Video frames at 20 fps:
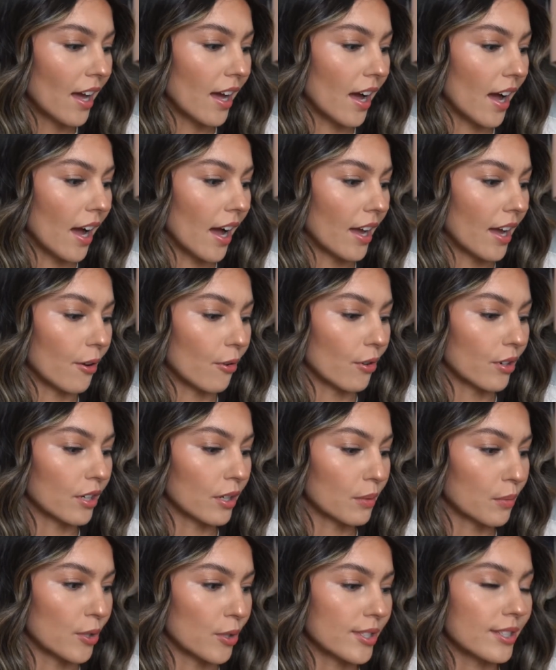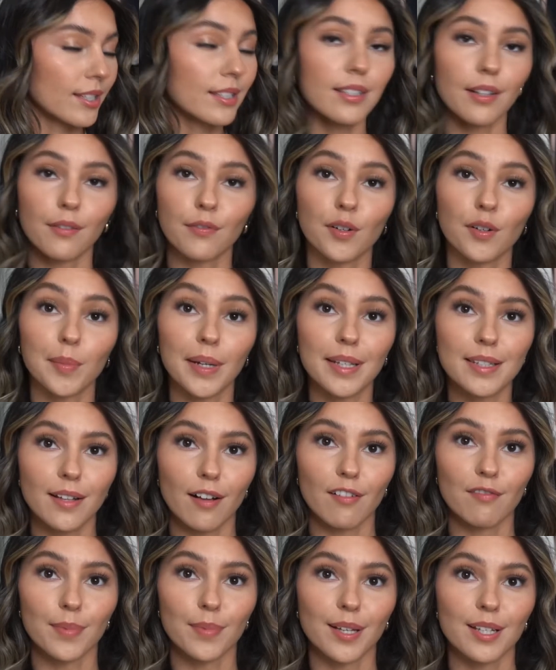I ordered mostly stuff for
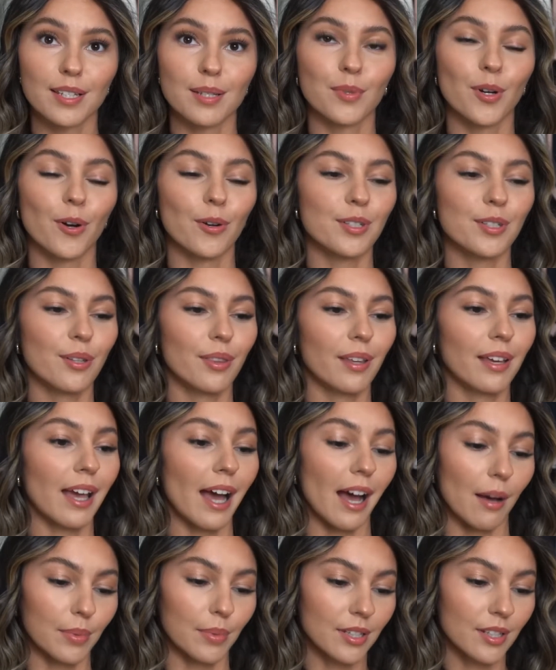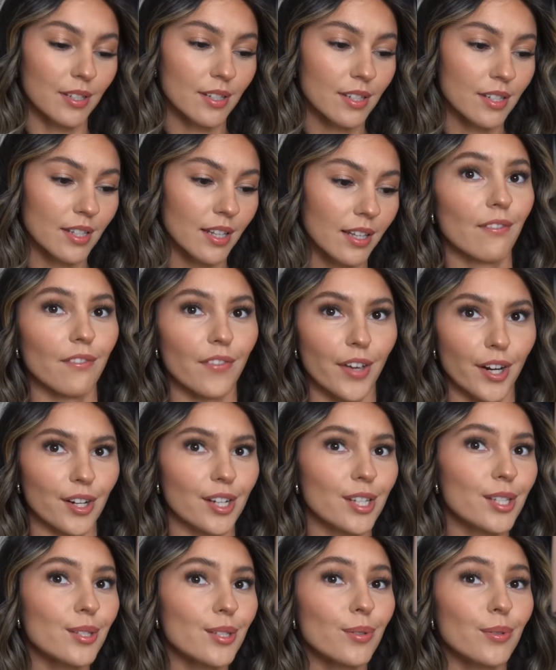myself because I'm going to the cabins
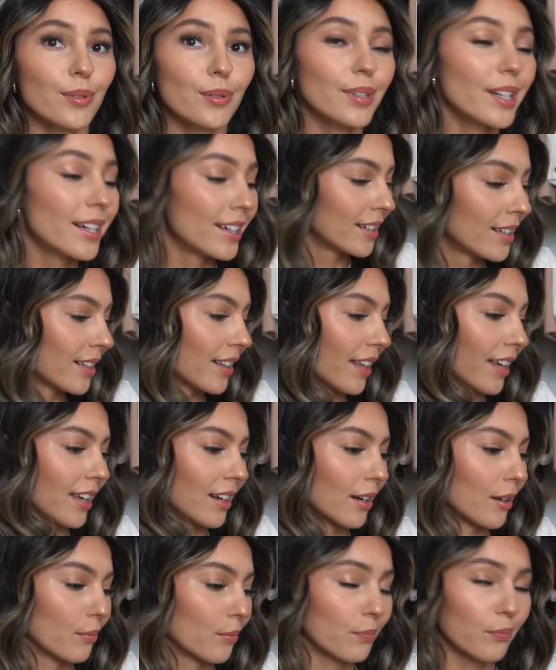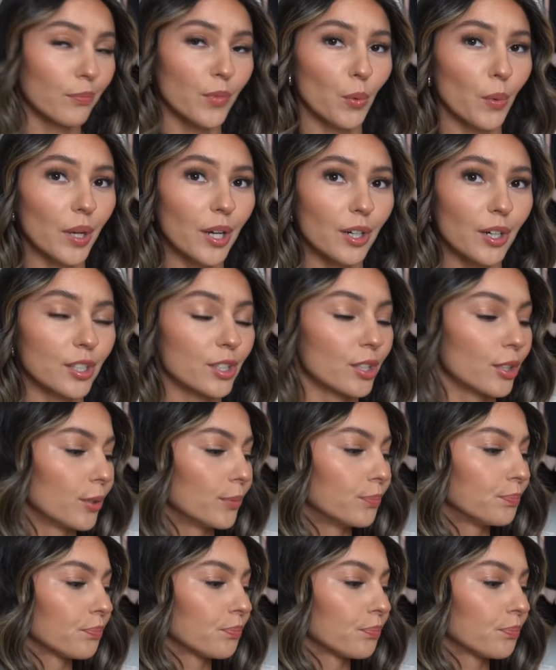very soon, like in a week or two.